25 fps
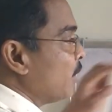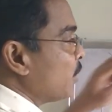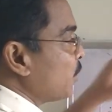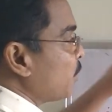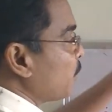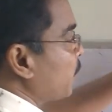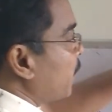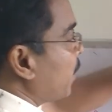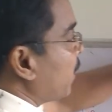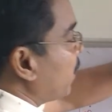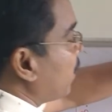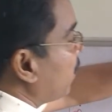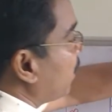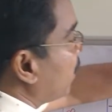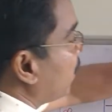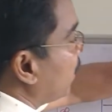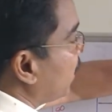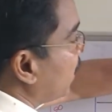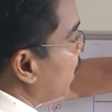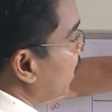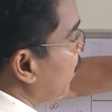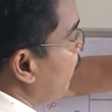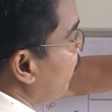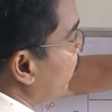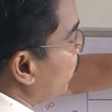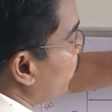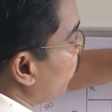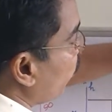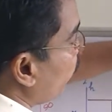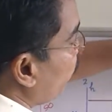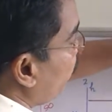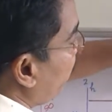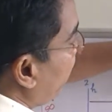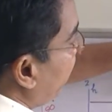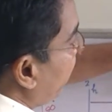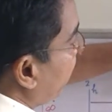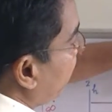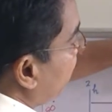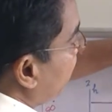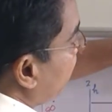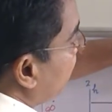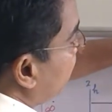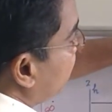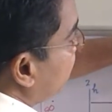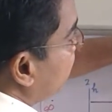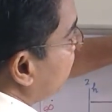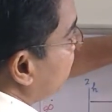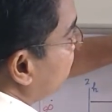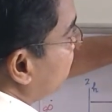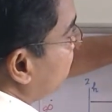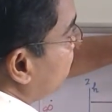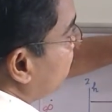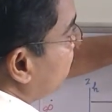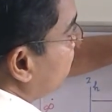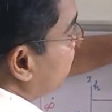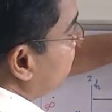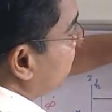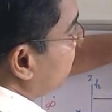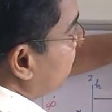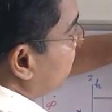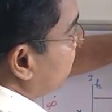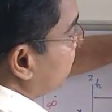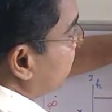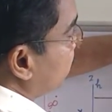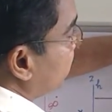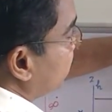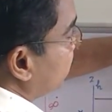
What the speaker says: So if you draw parallel lines,